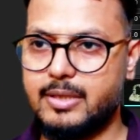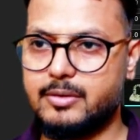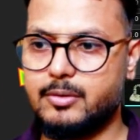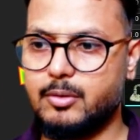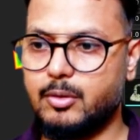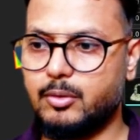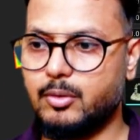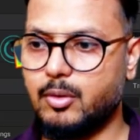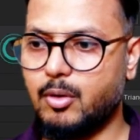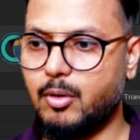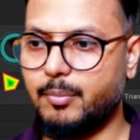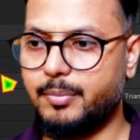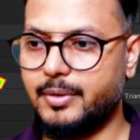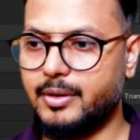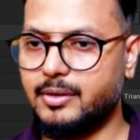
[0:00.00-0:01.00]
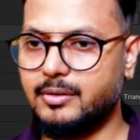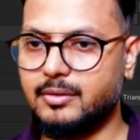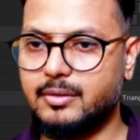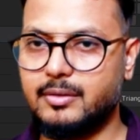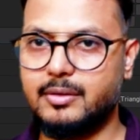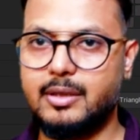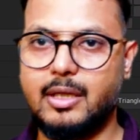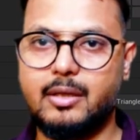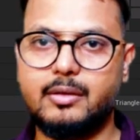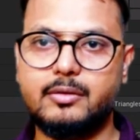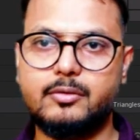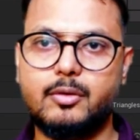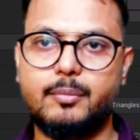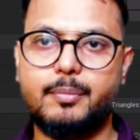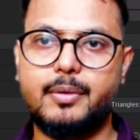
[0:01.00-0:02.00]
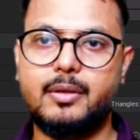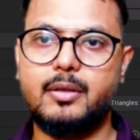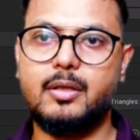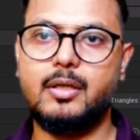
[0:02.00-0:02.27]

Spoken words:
not opening. Yeah, it's open.